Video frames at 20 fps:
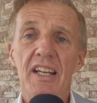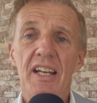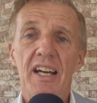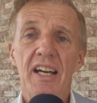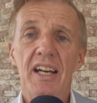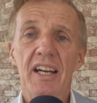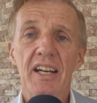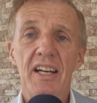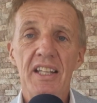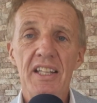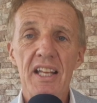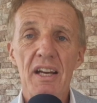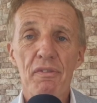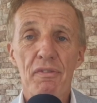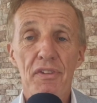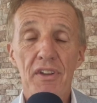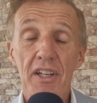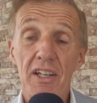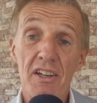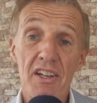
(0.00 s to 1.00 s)
and that
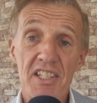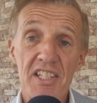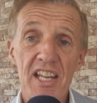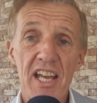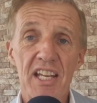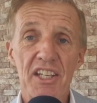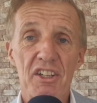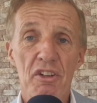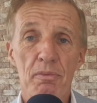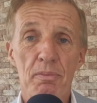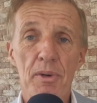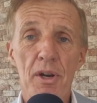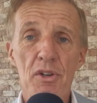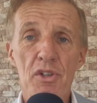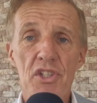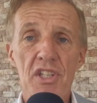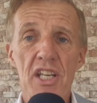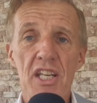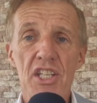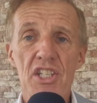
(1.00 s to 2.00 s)
figure is net of
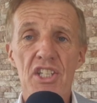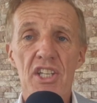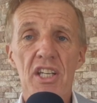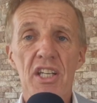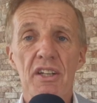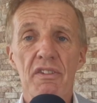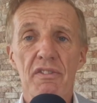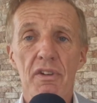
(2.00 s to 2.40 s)
proceeds